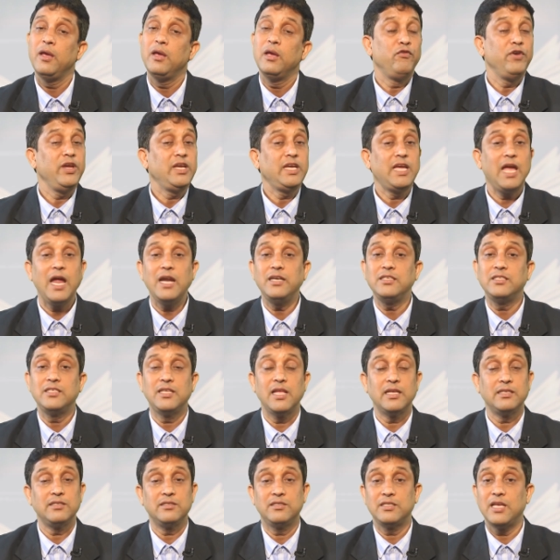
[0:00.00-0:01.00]
we can
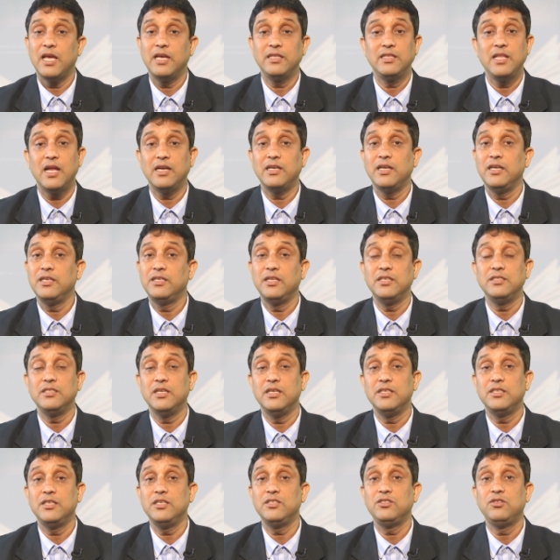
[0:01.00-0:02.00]
say that
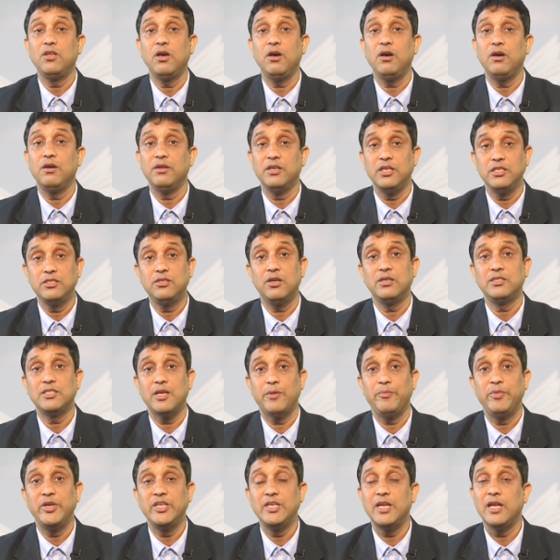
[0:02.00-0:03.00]
it is the research
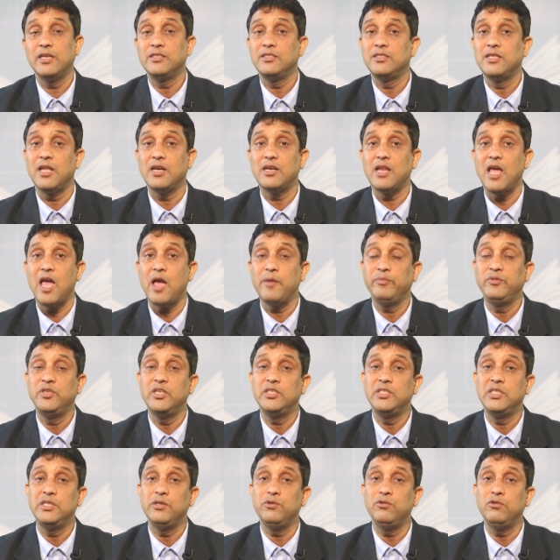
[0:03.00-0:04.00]
evidence that
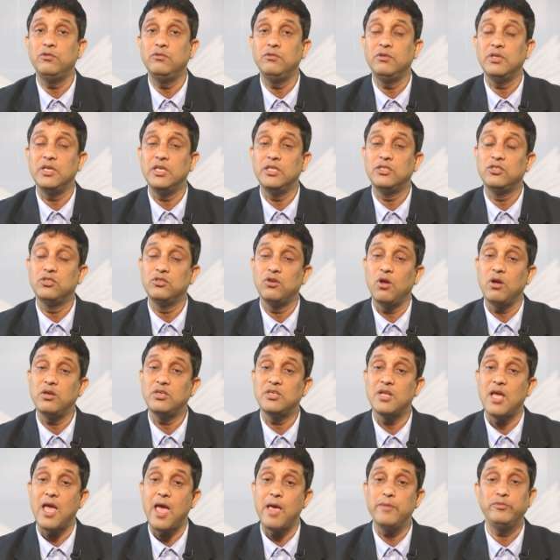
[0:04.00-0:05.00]
aptitude is
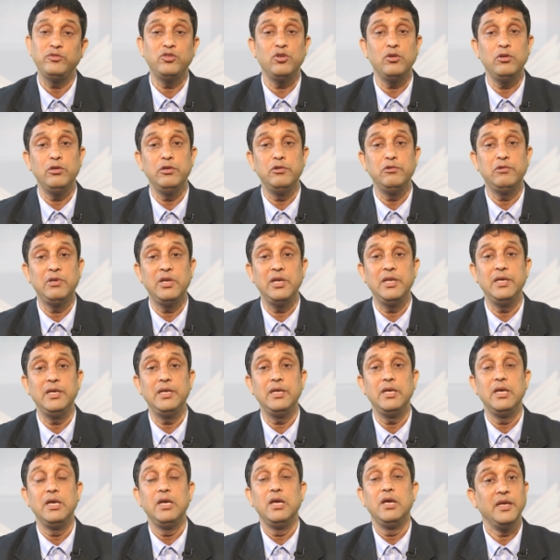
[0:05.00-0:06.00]
not
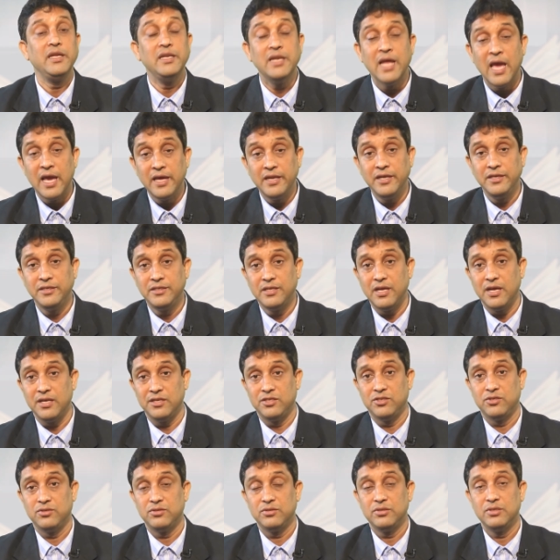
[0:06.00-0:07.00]
absolutely
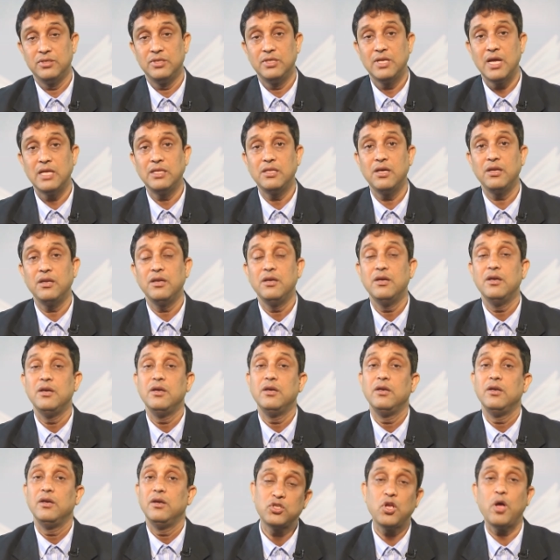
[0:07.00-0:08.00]
inherited, rather
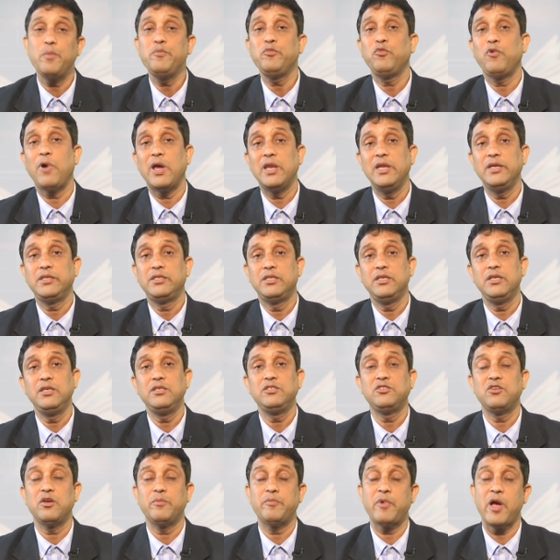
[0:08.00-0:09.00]
some
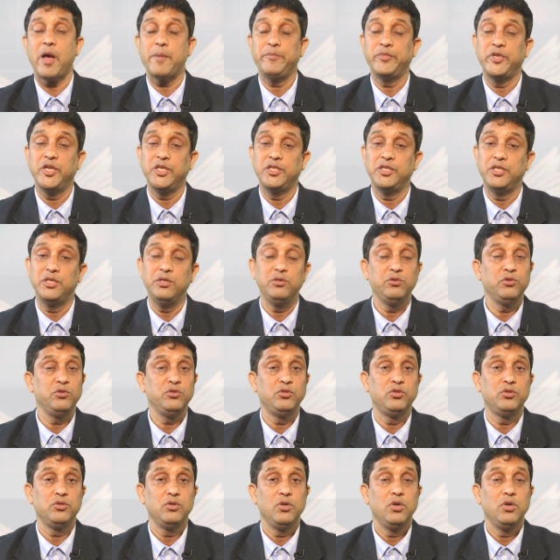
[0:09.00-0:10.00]
qualities of aptitude